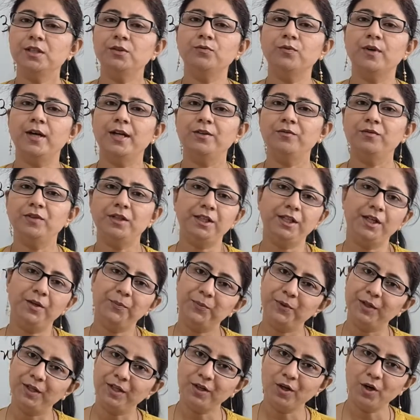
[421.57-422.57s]
in one
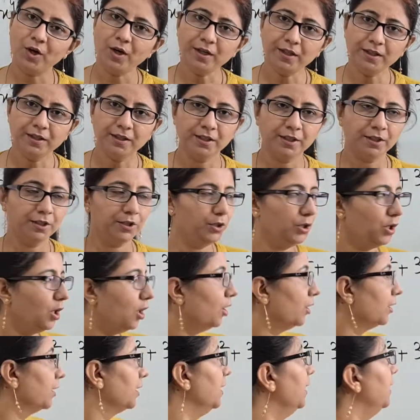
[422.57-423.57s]
variable or
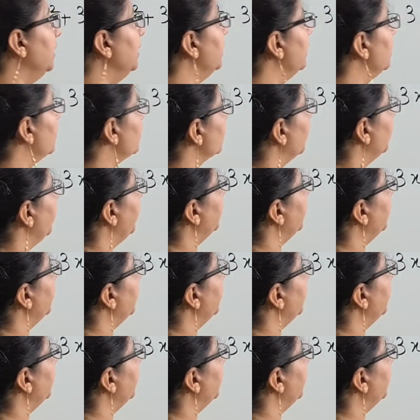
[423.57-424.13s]
not. So